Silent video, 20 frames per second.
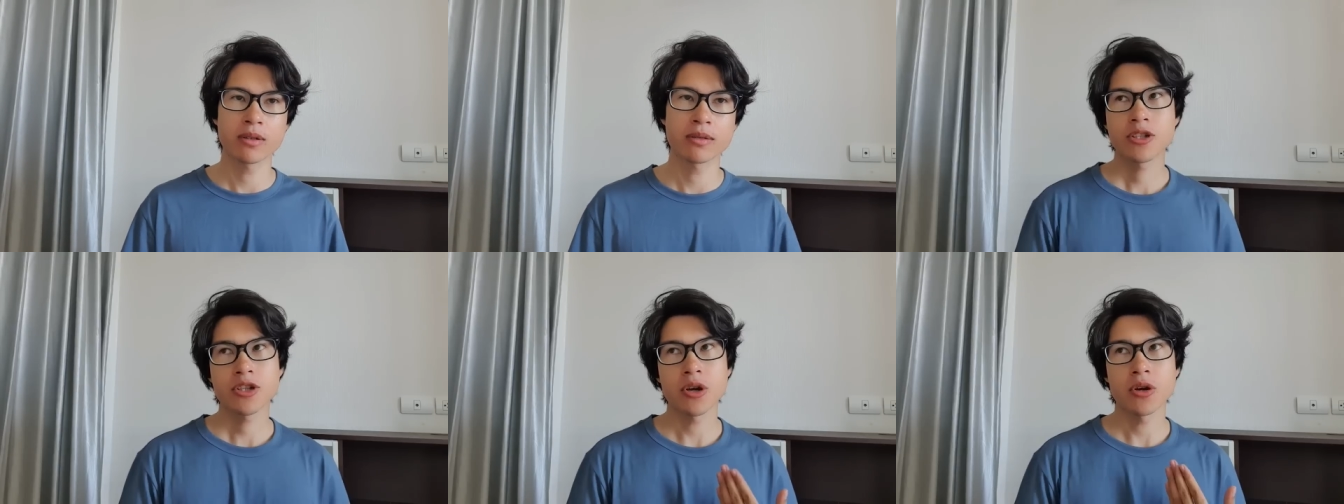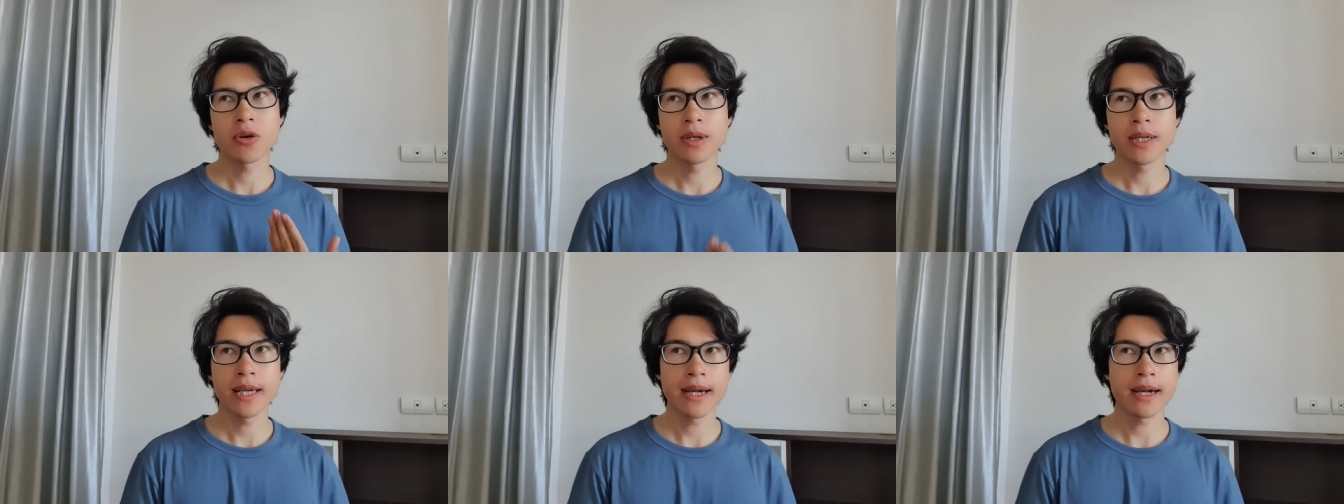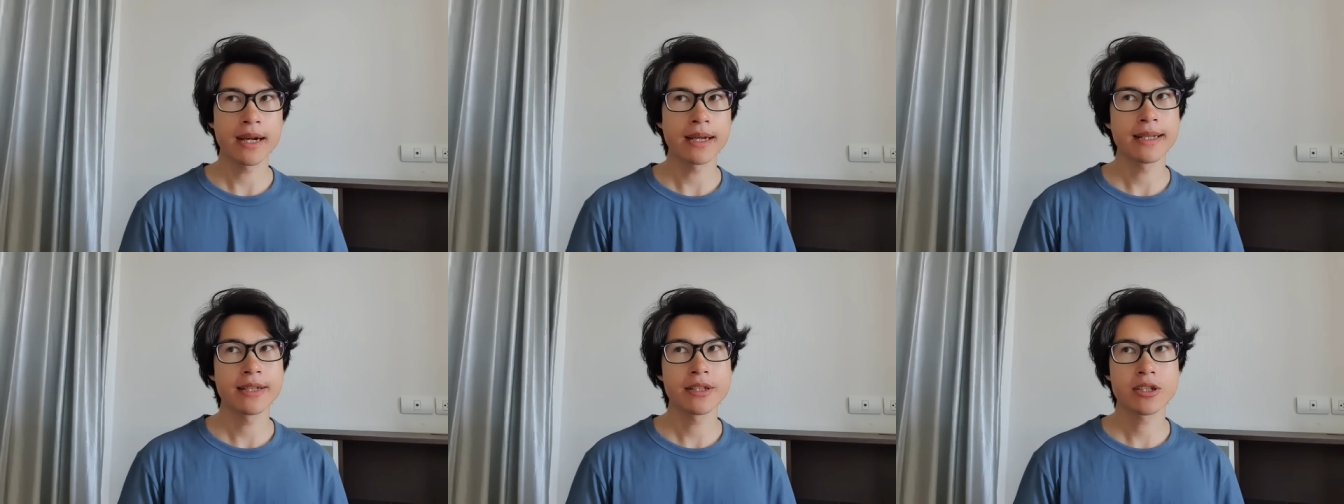So
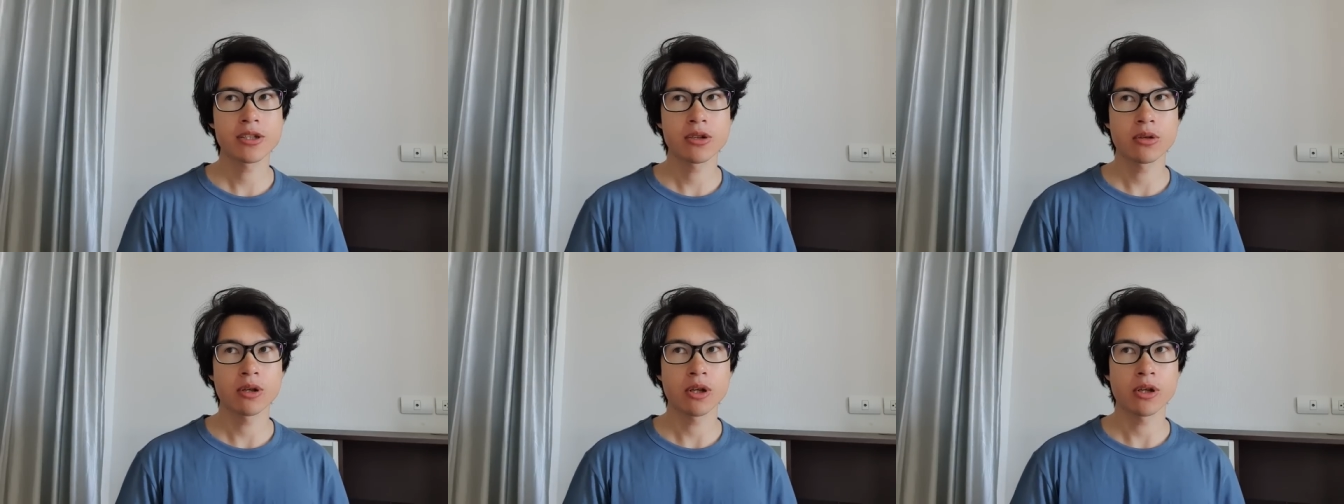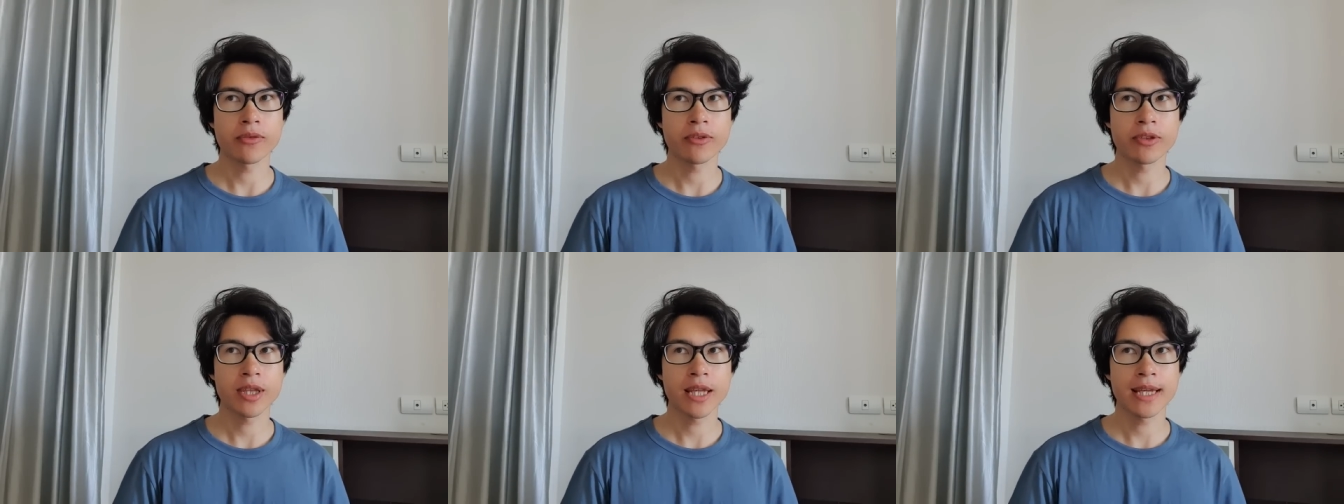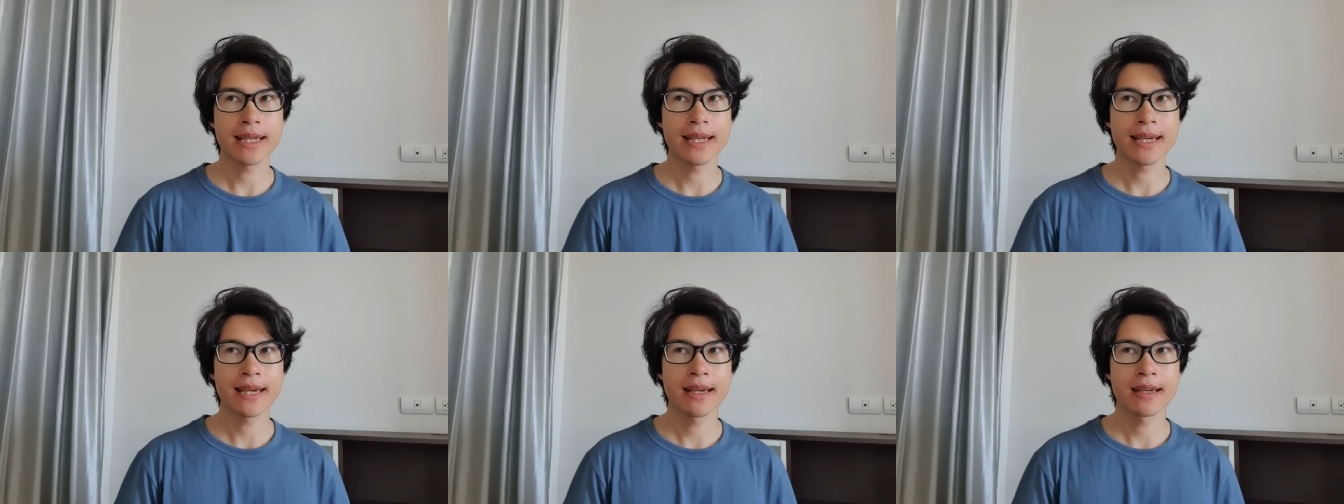yeah, I need to do a lot of
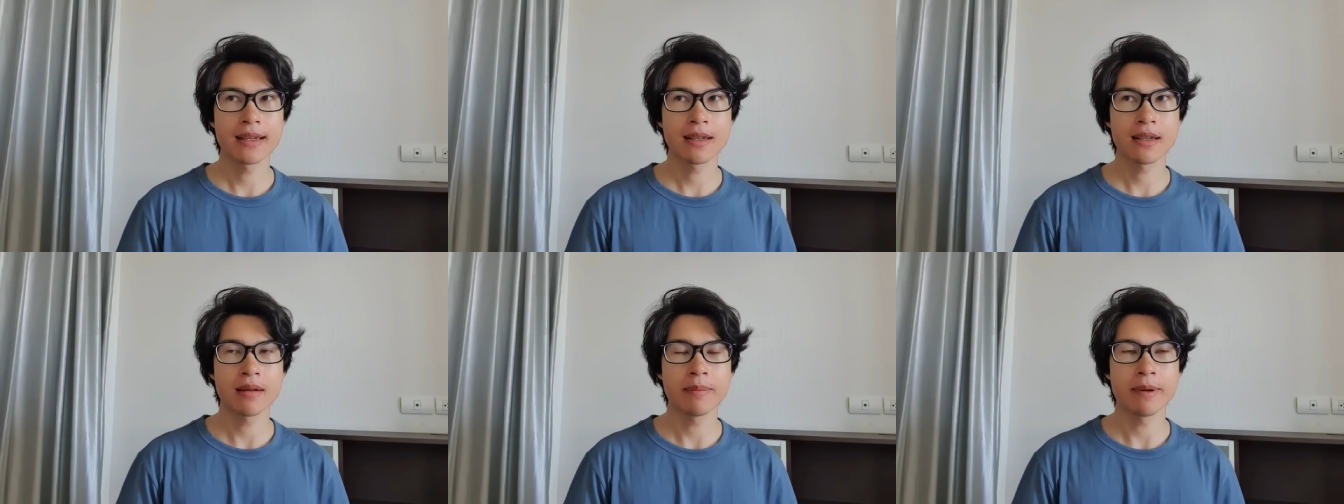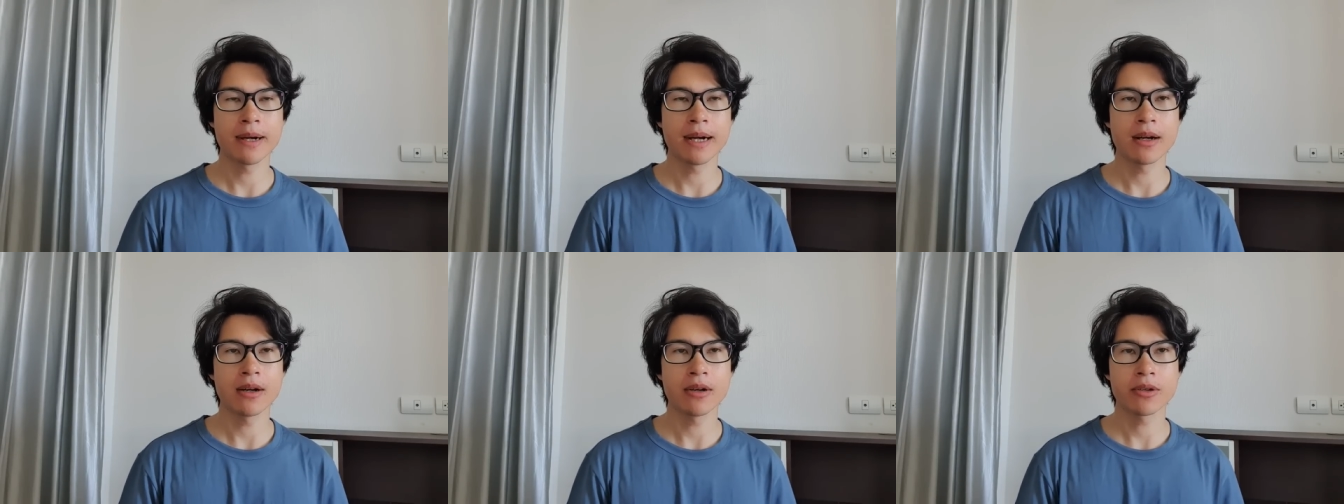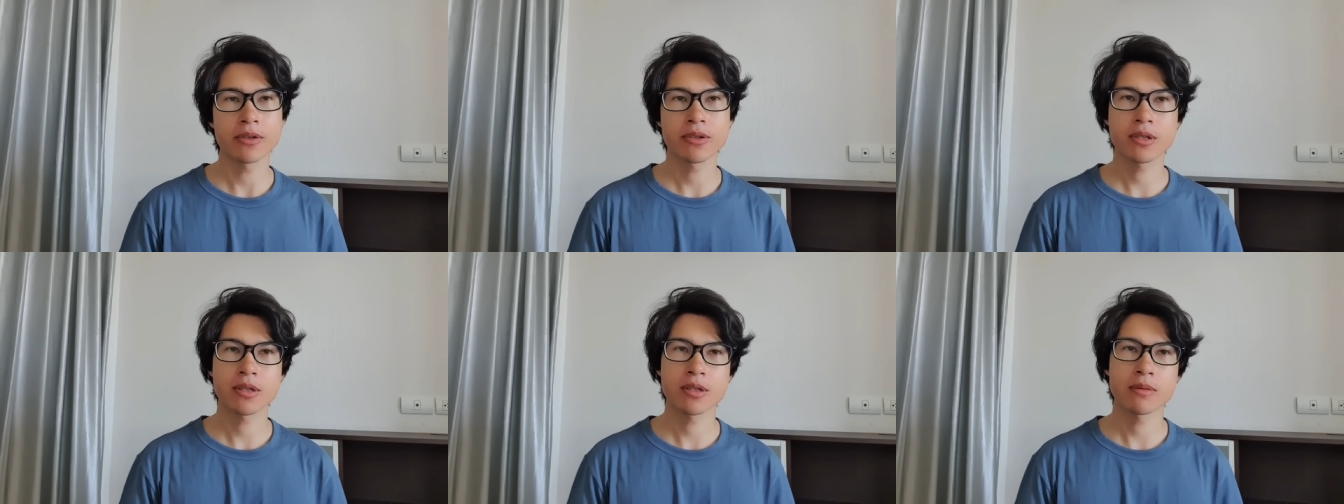thinking
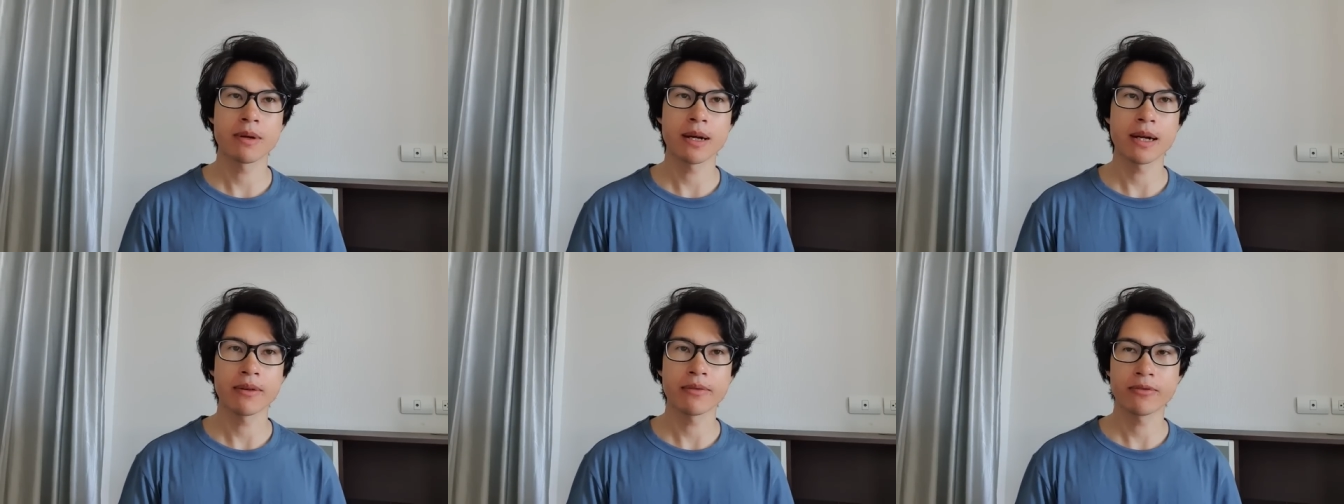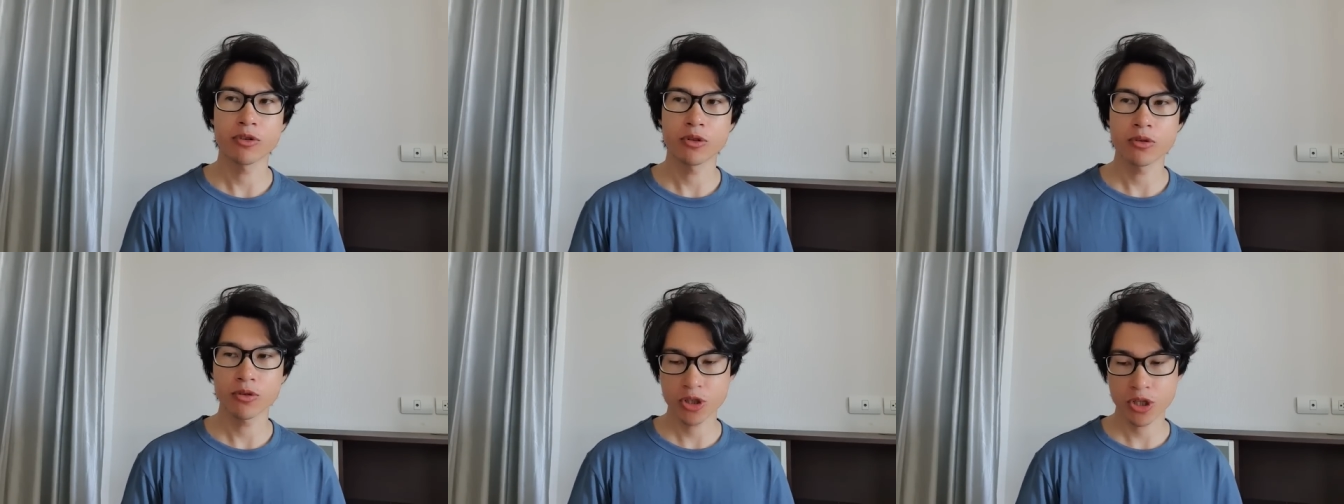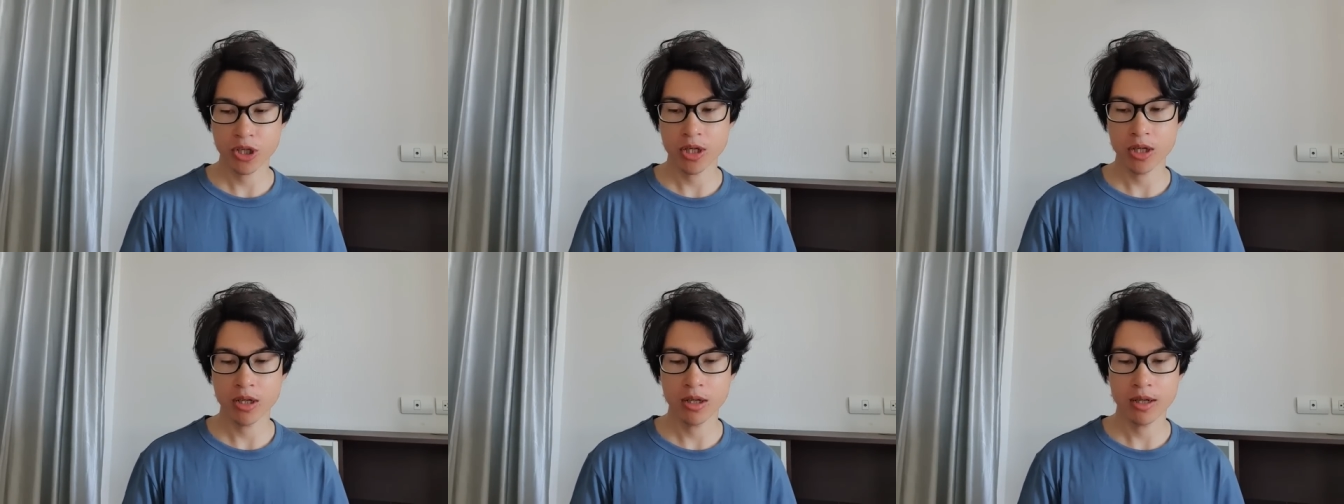about my
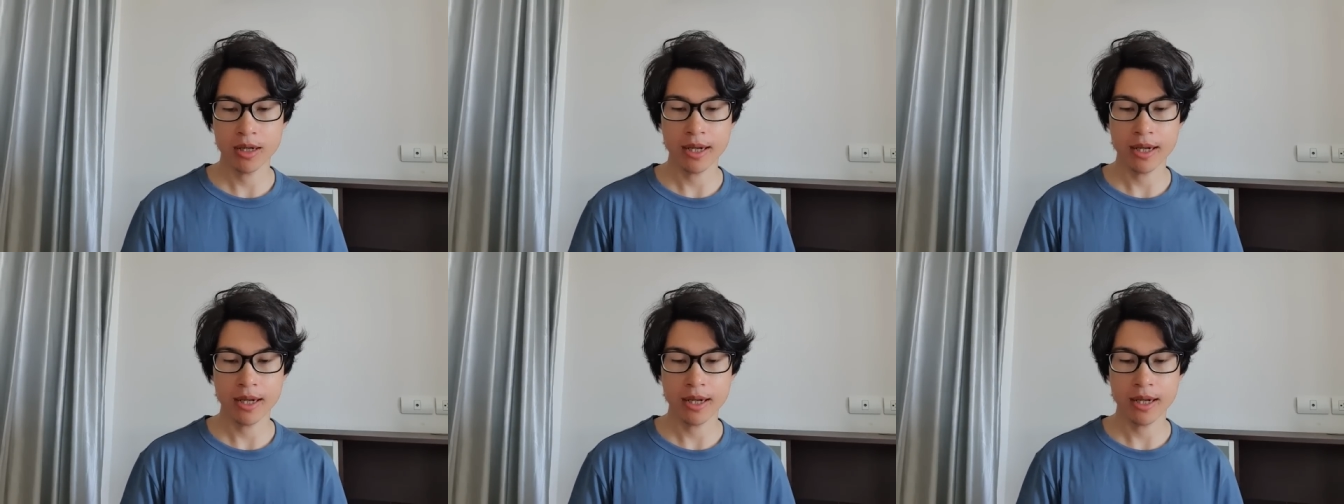future